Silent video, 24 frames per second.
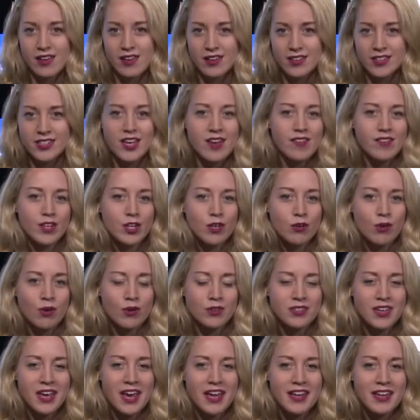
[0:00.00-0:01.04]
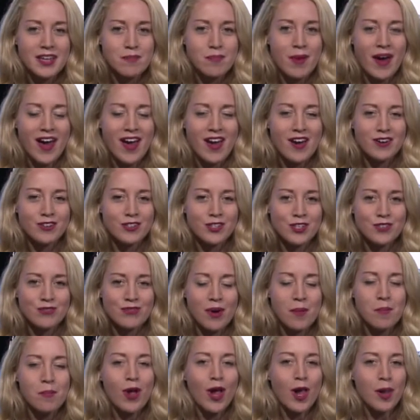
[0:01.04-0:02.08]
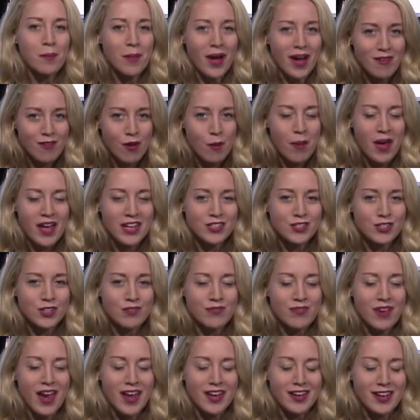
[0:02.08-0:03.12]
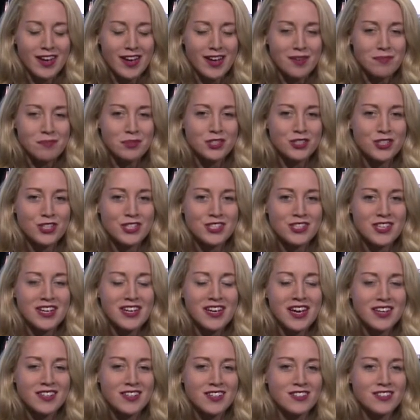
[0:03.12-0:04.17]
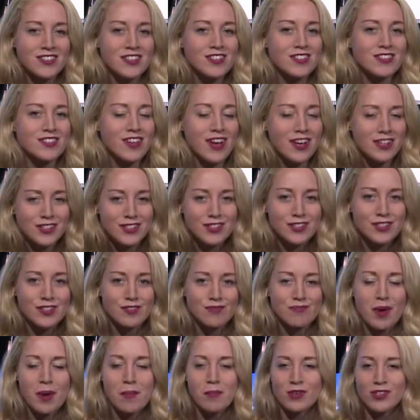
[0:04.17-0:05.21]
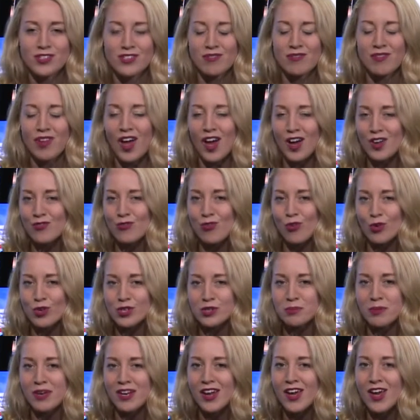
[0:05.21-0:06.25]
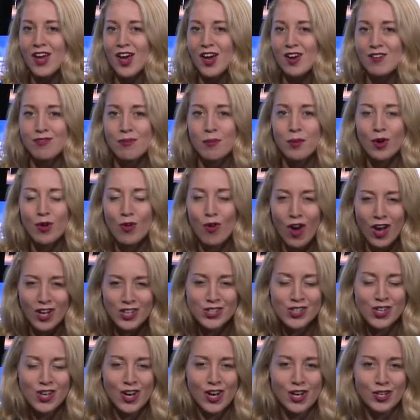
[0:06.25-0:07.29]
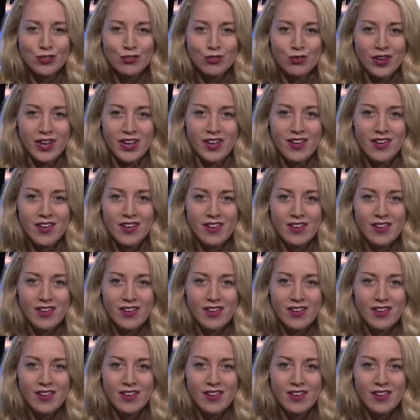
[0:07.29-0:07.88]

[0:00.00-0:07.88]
Seven-year-old Kaylee Byers is from Palmyra, Pennsylvania, but she's connected to dozens of members of law enforcement from across the country,